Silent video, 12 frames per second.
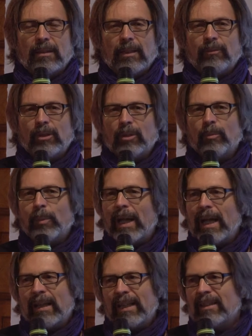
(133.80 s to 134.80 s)
If you
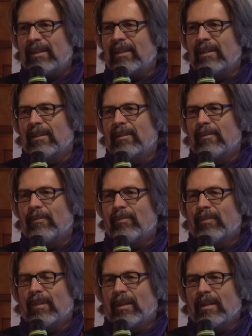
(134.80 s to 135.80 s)
compare this,
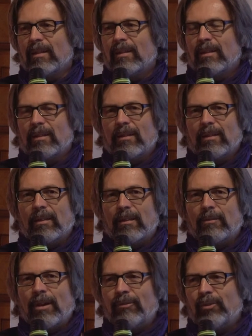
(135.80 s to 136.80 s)

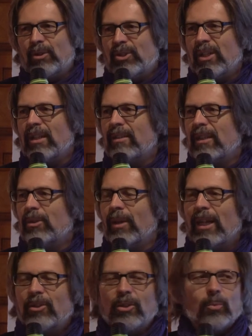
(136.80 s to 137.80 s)
the refugee
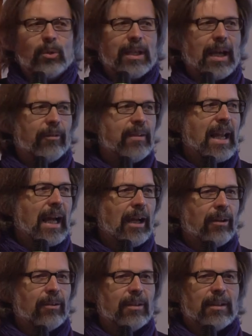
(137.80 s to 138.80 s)
situation we have
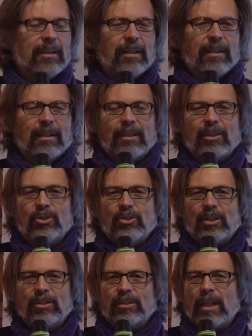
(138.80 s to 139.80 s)
now is
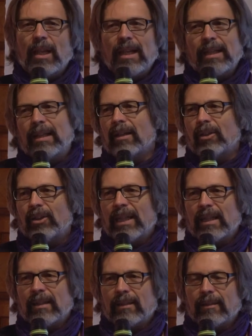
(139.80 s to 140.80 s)
just a little
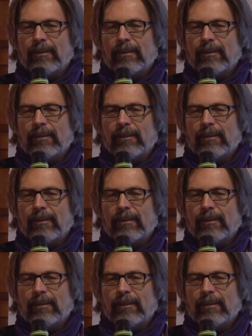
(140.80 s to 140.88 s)
thing